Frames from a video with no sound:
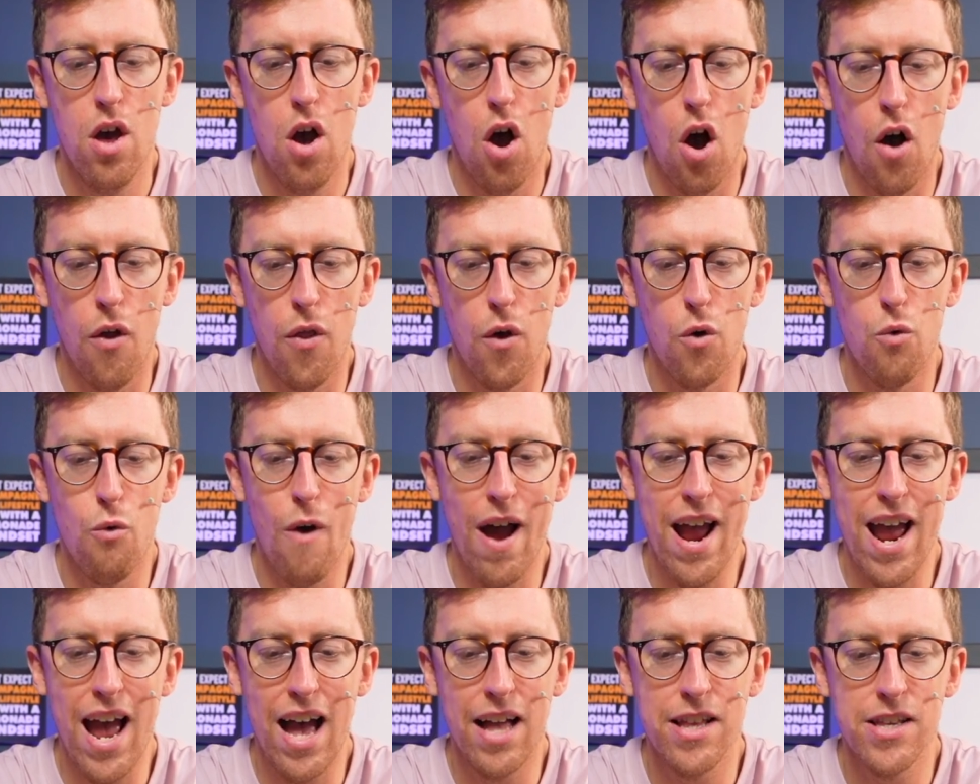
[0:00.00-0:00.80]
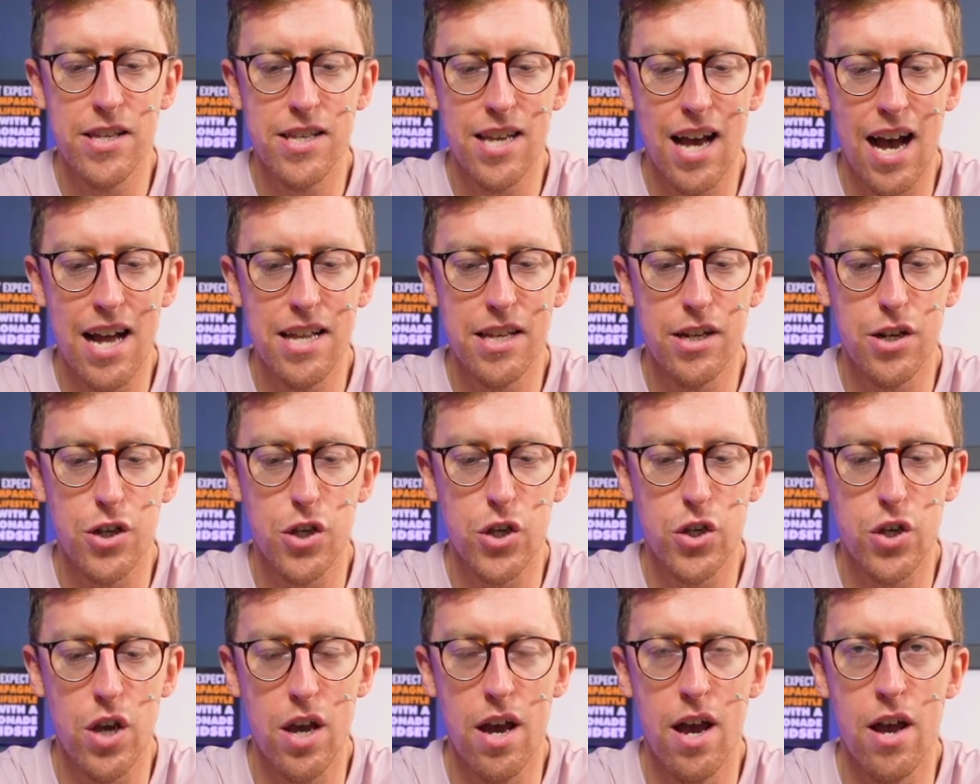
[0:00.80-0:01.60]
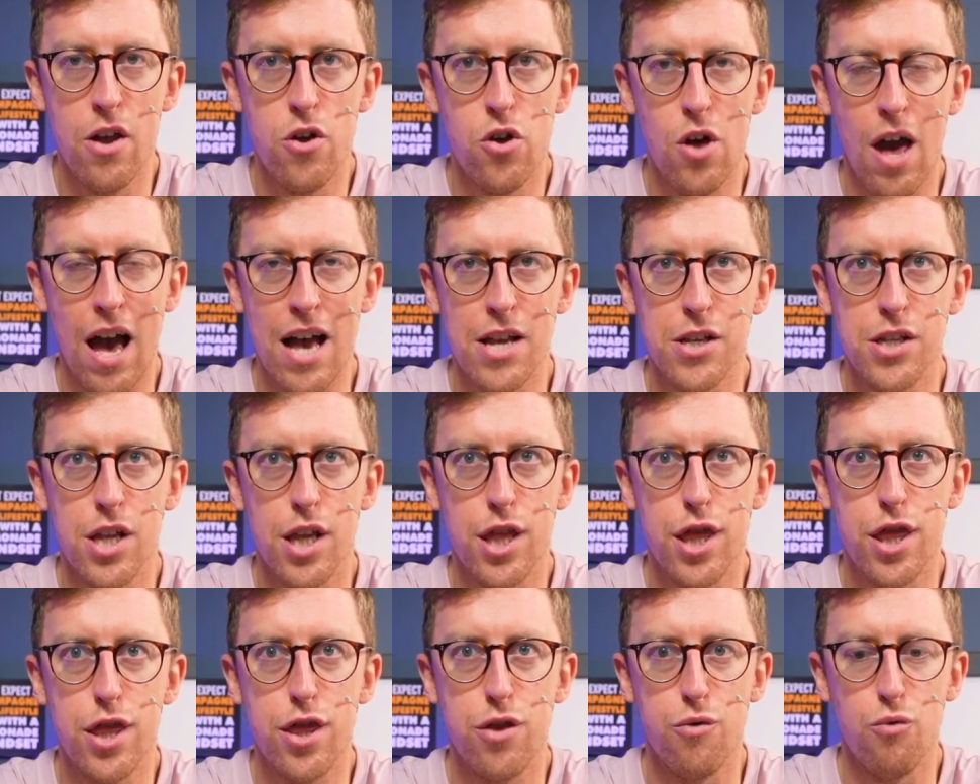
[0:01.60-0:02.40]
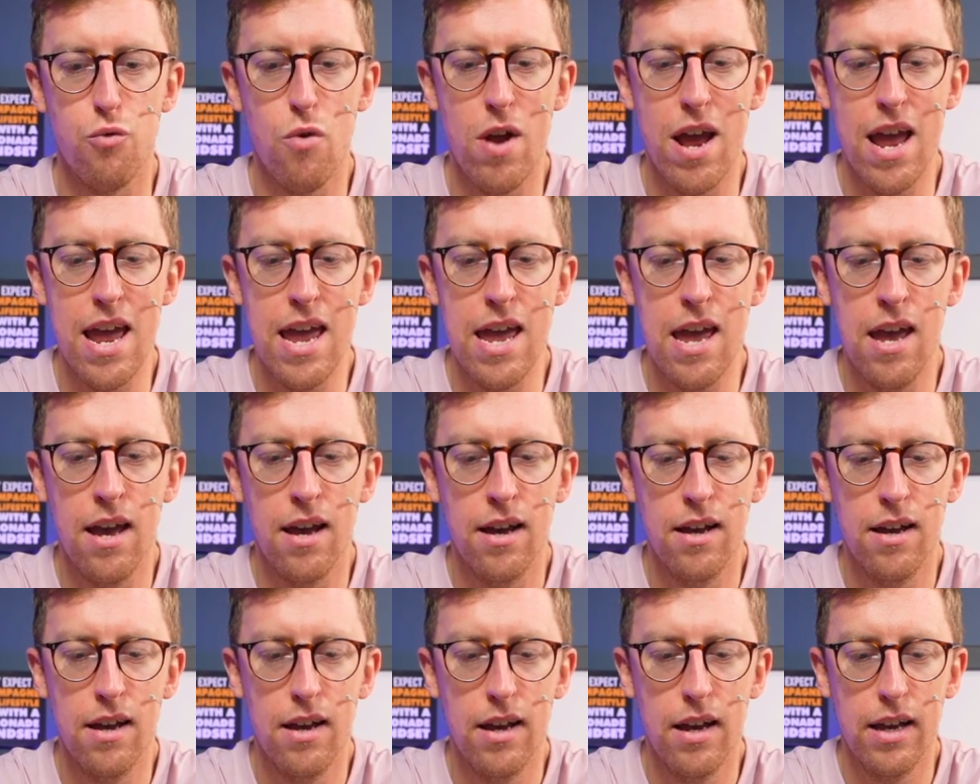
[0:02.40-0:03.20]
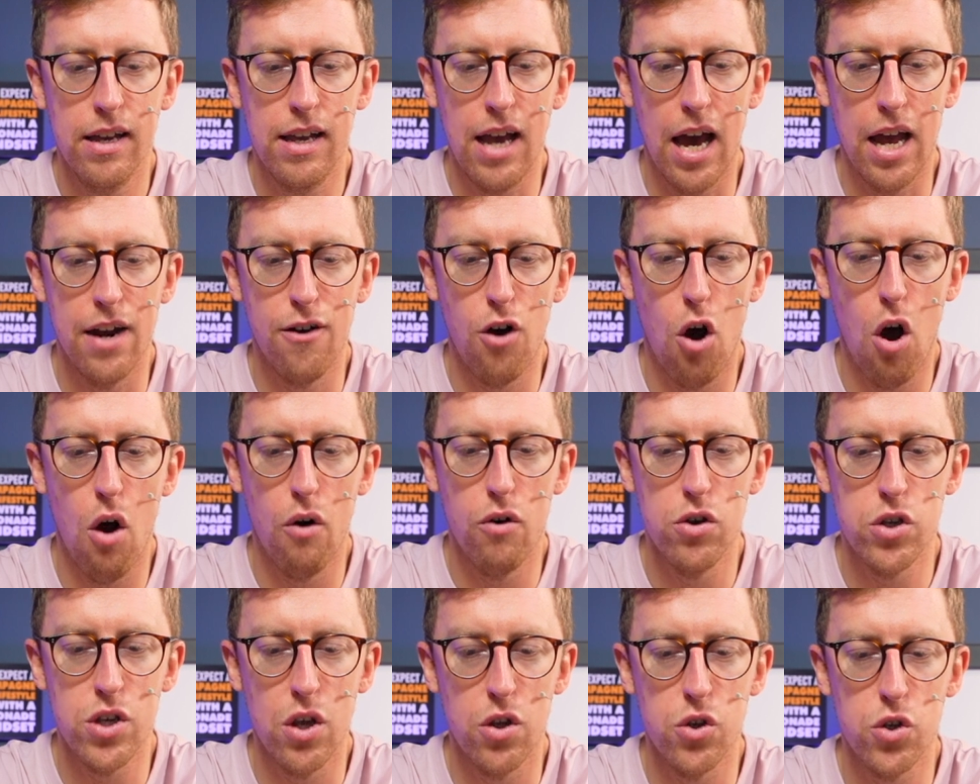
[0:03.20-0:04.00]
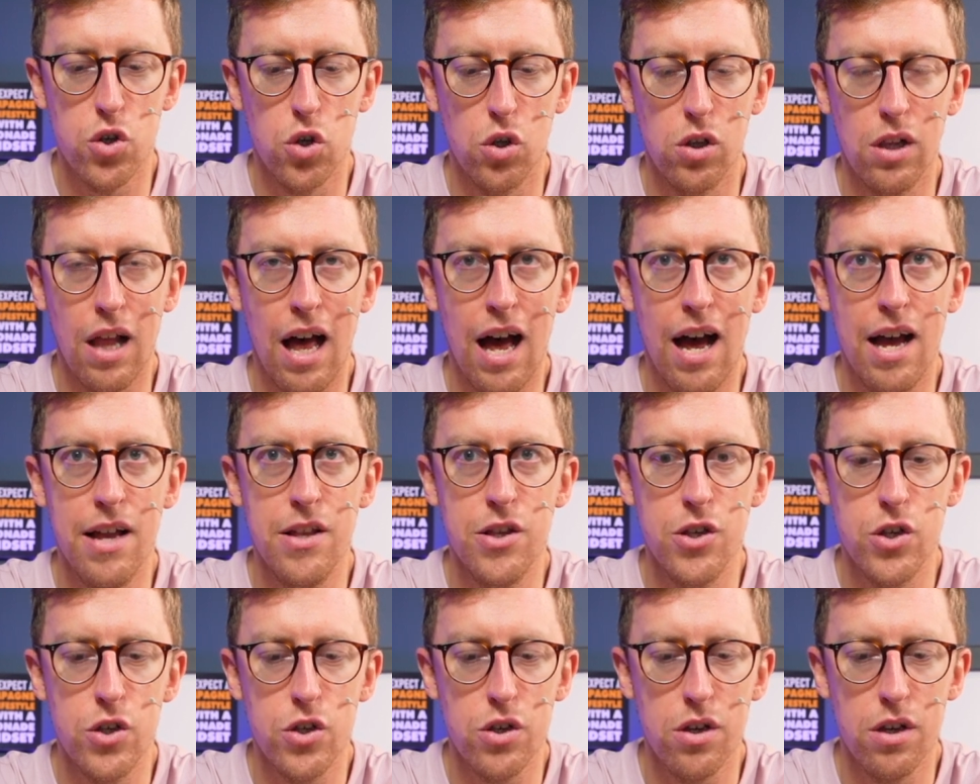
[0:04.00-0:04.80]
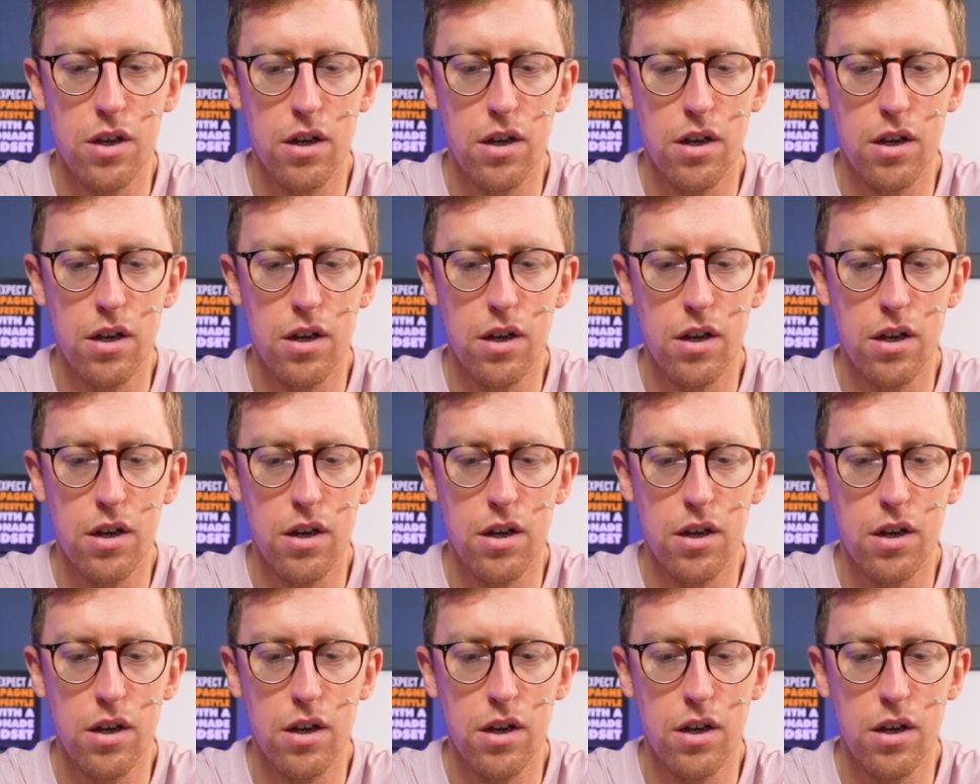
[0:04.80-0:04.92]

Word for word: On the right-hand side of the search, it has the three kind of horizontal lines